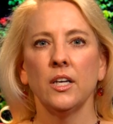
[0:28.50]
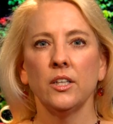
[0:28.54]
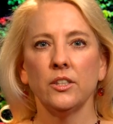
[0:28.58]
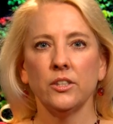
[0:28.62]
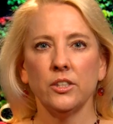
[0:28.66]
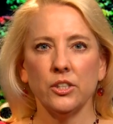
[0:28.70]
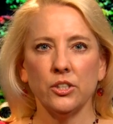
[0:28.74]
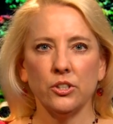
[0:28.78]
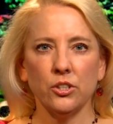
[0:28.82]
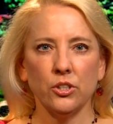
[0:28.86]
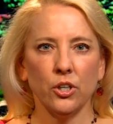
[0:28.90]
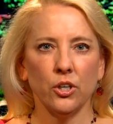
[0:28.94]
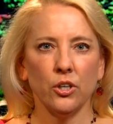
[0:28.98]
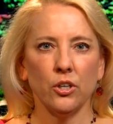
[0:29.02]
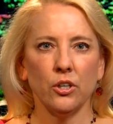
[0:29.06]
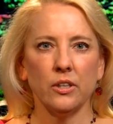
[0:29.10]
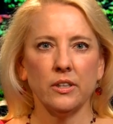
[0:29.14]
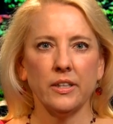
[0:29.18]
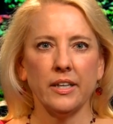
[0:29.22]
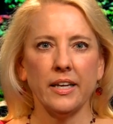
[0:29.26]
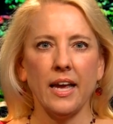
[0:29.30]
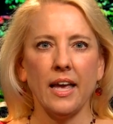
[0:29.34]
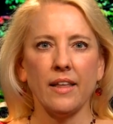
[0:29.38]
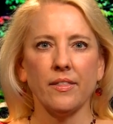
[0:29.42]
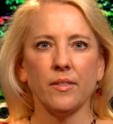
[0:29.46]
She is
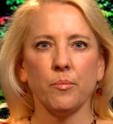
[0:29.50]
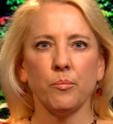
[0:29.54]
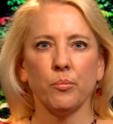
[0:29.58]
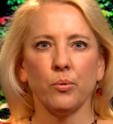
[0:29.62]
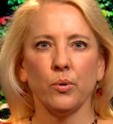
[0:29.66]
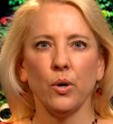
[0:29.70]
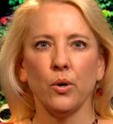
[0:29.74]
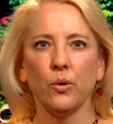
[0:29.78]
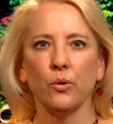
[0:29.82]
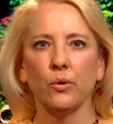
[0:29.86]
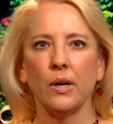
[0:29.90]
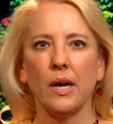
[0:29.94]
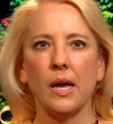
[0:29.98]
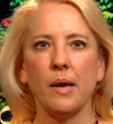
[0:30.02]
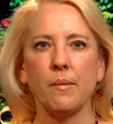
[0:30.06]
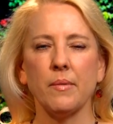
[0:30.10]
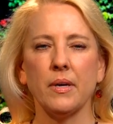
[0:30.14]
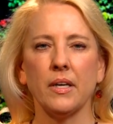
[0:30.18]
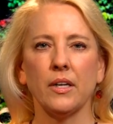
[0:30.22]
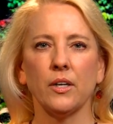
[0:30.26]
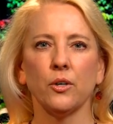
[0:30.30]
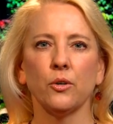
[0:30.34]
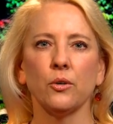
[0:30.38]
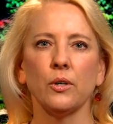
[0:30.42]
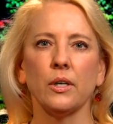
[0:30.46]
currently at the program in
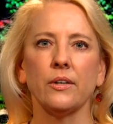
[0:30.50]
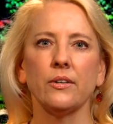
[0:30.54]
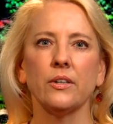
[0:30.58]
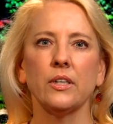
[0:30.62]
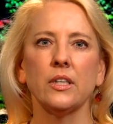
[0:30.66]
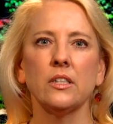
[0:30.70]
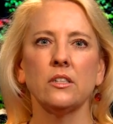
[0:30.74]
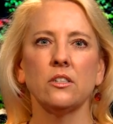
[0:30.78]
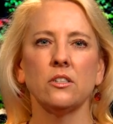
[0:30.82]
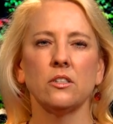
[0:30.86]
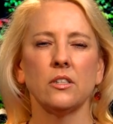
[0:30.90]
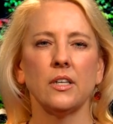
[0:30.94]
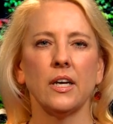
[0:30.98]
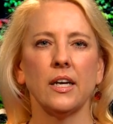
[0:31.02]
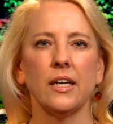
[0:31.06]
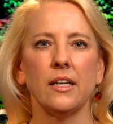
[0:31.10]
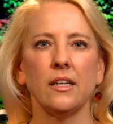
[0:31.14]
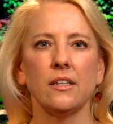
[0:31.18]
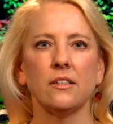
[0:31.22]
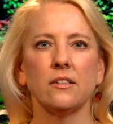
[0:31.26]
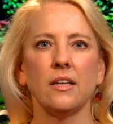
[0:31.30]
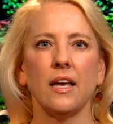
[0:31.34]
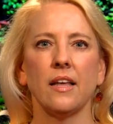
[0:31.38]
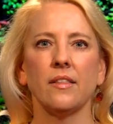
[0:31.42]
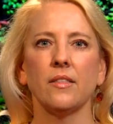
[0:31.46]
Agrarian
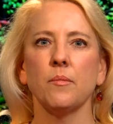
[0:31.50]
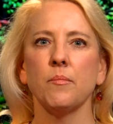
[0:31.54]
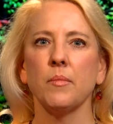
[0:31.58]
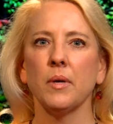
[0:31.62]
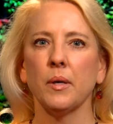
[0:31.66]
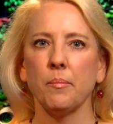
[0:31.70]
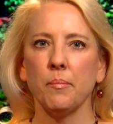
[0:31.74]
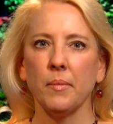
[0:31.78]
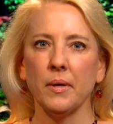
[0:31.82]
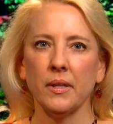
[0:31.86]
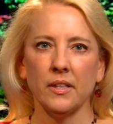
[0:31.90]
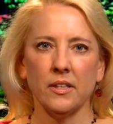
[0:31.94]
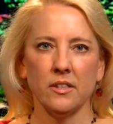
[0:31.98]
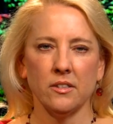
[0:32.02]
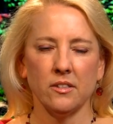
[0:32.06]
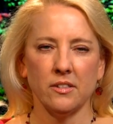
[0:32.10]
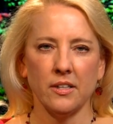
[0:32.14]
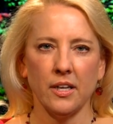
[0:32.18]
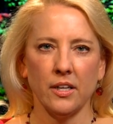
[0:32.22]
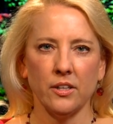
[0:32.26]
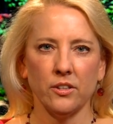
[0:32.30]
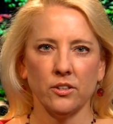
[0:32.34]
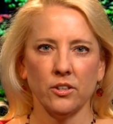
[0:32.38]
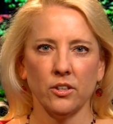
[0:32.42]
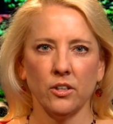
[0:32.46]
Studies at the Macmillan
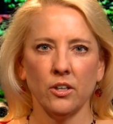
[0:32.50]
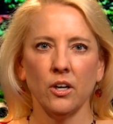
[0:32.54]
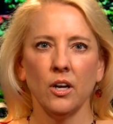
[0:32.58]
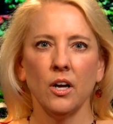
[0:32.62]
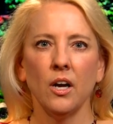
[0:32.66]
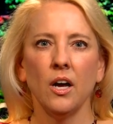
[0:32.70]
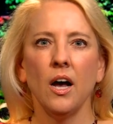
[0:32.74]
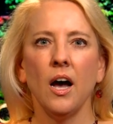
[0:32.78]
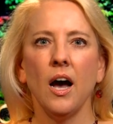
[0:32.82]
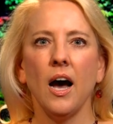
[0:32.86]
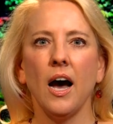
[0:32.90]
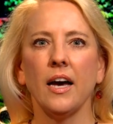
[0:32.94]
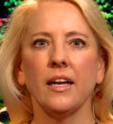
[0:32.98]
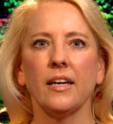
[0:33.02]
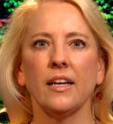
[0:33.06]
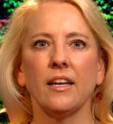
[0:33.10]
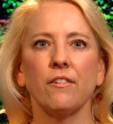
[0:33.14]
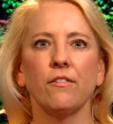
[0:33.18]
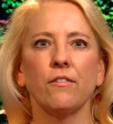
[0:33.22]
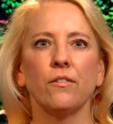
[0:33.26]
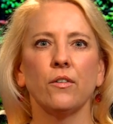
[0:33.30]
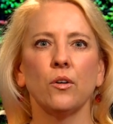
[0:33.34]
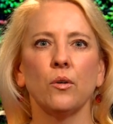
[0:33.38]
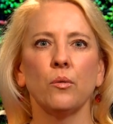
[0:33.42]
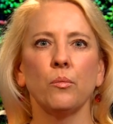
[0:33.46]
Center on a
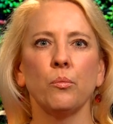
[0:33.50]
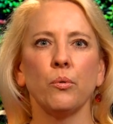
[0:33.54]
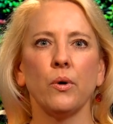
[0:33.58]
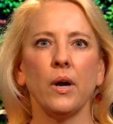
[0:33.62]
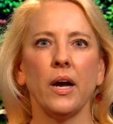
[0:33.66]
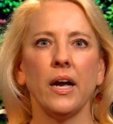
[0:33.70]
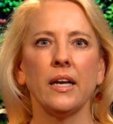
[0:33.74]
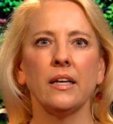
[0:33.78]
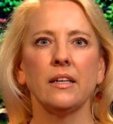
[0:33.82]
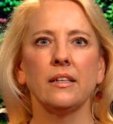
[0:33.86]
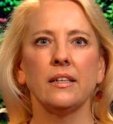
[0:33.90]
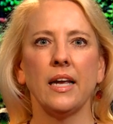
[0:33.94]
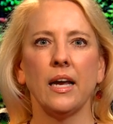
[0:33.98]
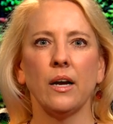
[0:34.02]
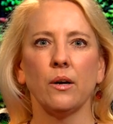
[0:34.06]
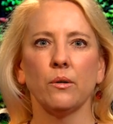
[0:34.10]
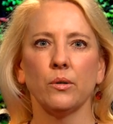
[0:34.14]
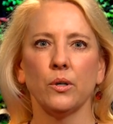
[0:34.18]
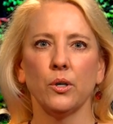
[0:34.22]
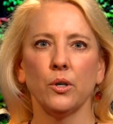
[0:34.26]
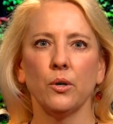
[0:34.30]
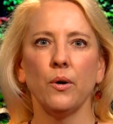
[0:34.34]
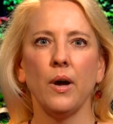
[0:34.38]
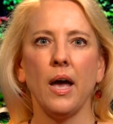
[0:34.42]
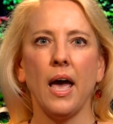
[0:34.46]

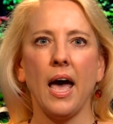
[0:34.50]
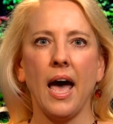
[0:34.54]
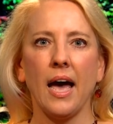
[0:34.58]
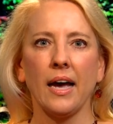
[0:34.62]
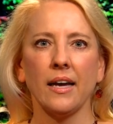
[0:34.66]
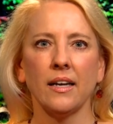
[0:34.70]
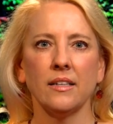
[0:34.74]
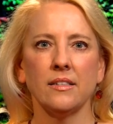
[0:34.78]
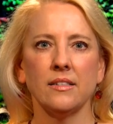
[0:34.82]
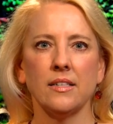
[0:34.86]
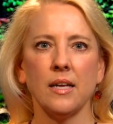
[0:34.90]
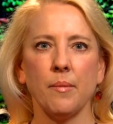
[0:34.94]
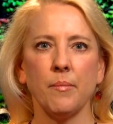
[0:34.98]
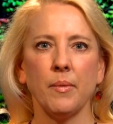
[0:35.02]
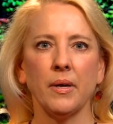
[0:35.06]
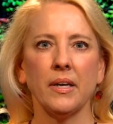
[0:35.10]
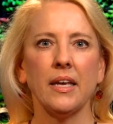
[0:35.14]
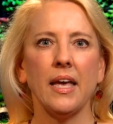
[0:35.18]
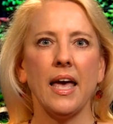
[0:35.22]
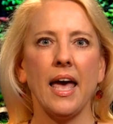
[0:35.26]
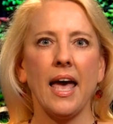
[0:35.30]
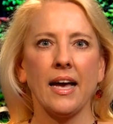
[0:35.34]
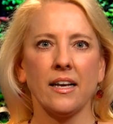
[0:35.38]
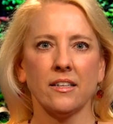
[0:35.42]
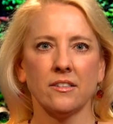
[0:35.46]
Fulbright-Nehru Academic
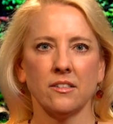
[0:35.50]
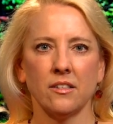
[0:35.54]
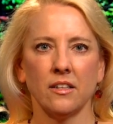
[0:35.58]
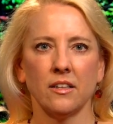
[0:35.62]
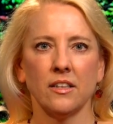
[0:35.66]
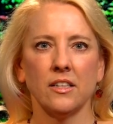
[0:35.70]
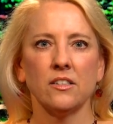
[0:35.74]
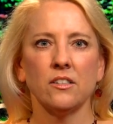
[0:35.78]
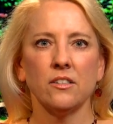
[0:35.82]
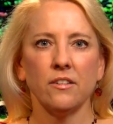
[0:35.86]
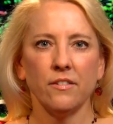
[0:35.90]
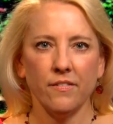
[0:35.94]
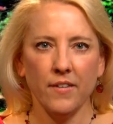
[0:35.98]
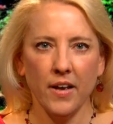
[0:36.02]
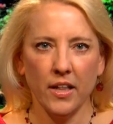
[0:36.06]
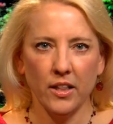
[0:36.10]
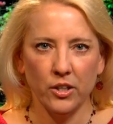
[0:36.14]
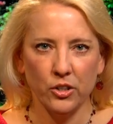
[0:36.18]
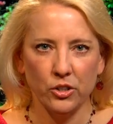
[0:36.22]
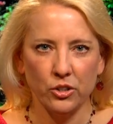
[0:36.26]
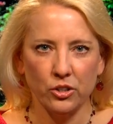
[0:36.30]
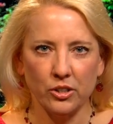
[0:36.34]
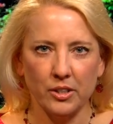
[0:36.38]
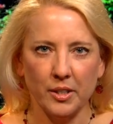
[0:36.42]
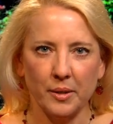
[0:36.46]
Excellence
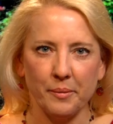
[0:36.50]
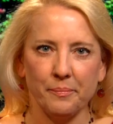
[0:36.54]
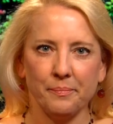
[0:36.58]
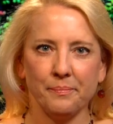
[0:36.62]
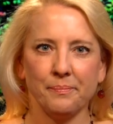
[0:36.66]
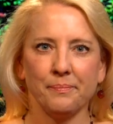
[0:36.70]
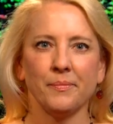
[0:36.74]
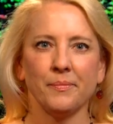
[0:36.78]
Fellowship.